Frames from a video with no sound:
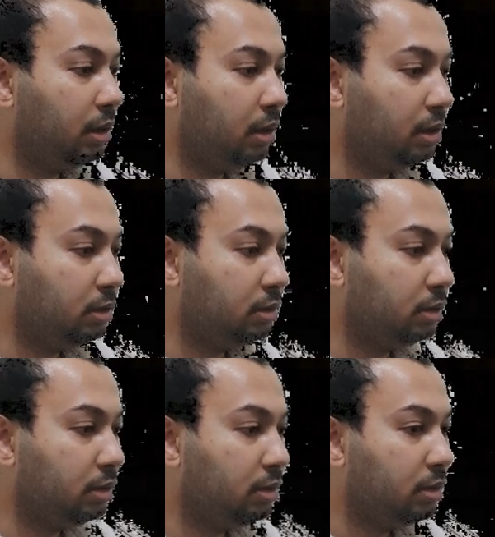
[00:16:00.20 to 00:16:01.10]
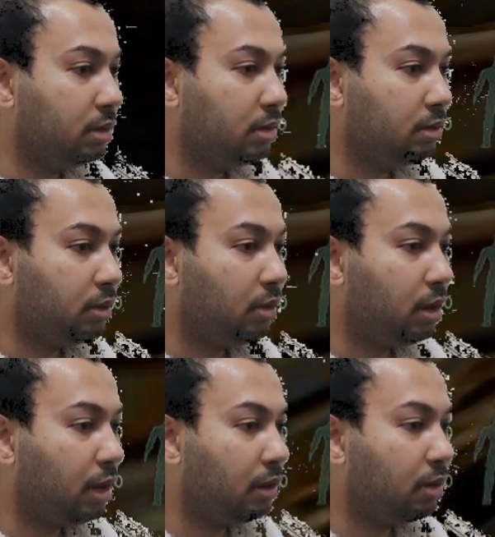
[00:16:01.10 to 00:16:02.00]
he has now. So
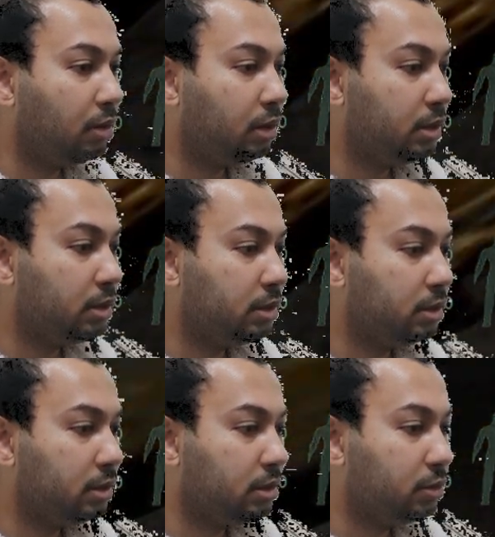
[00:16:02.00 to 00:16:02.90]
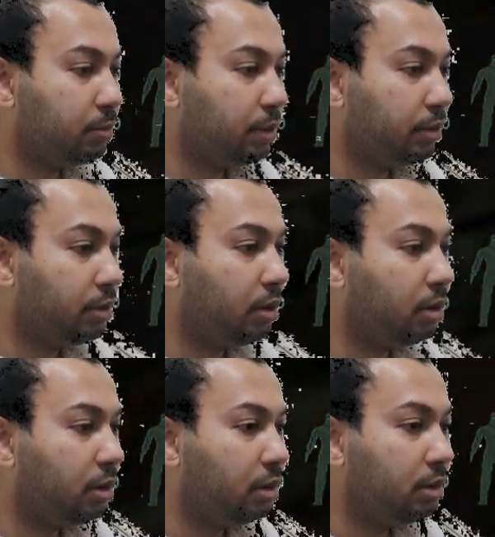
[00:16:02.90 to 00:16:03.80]
all I got this stupid
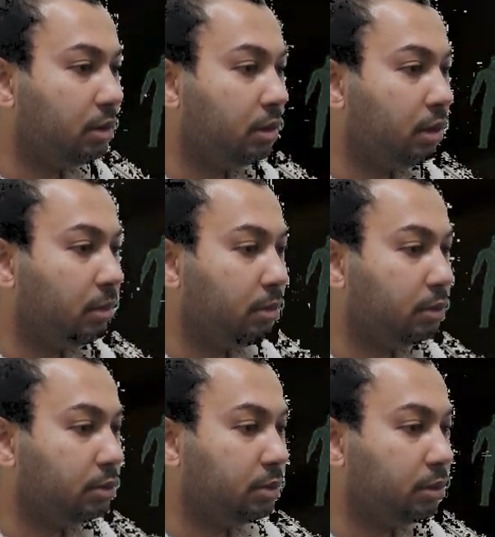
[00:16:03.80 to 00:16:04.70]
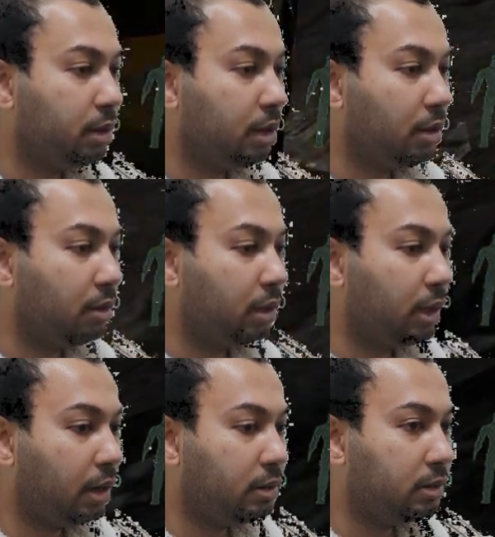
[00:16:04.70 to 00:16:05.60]
rod. Not sure how
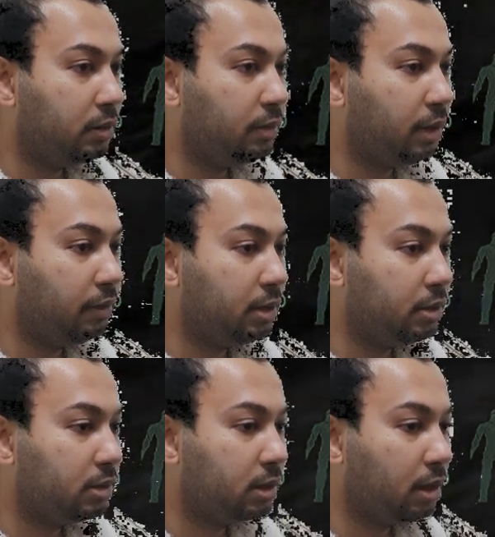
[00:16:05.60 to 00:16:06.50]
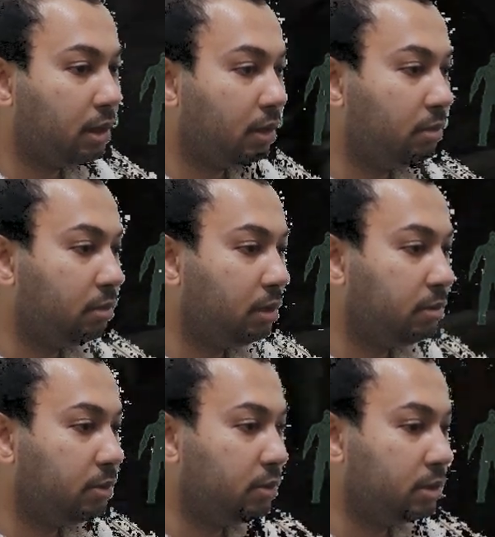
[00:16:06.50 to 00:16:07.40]
can I survive this game.
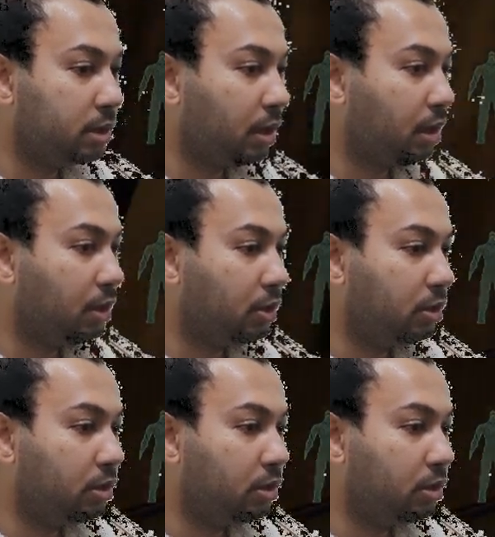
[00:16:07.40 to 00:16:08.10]
I'm so scared.